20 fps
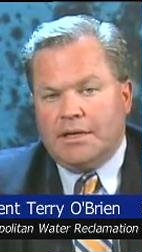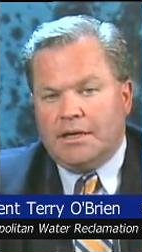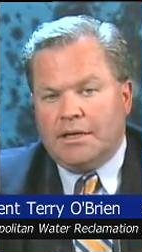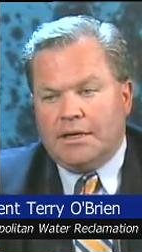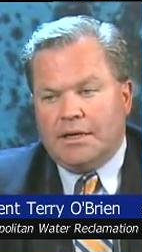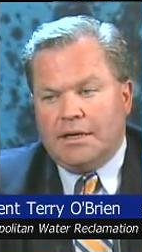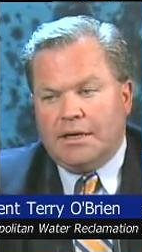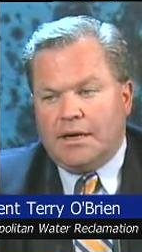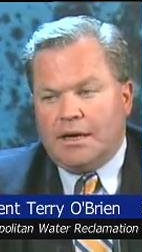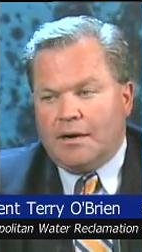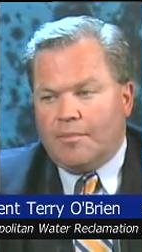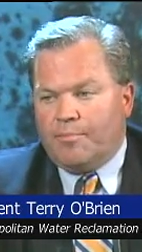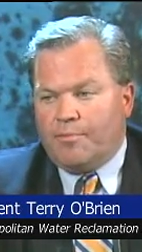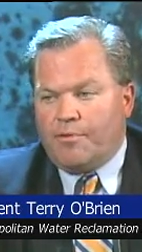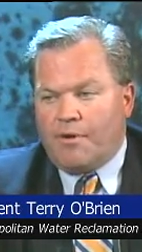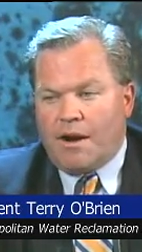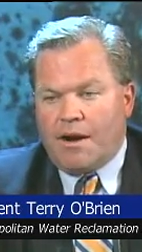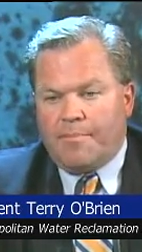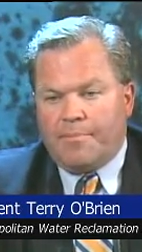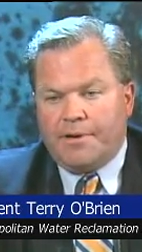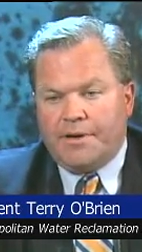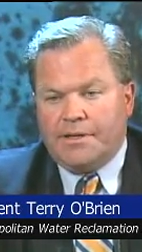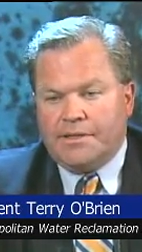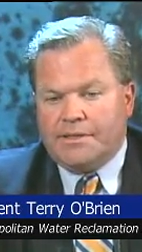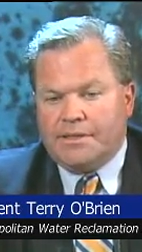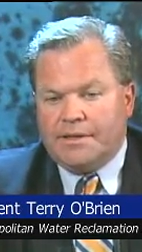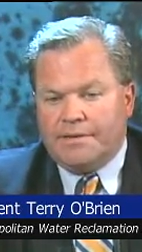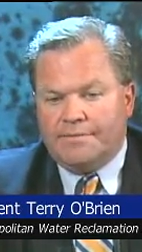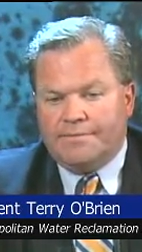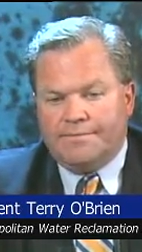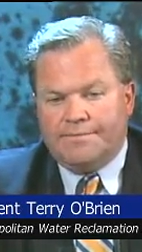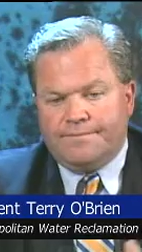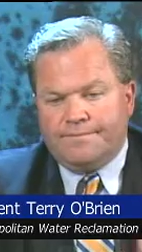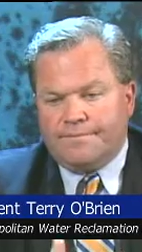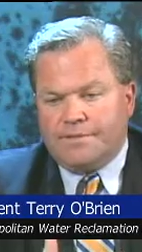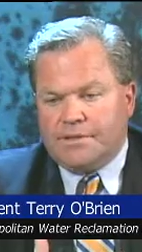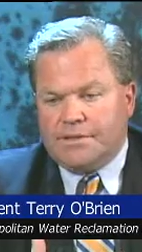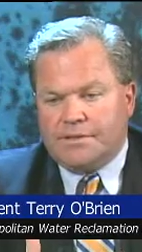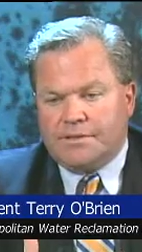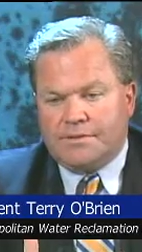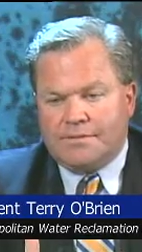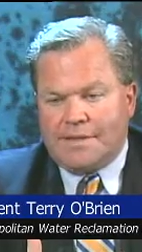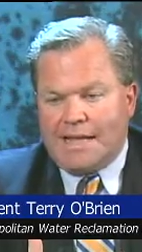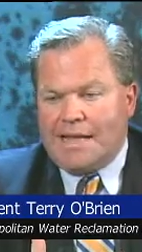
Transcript: Uh, our properties have just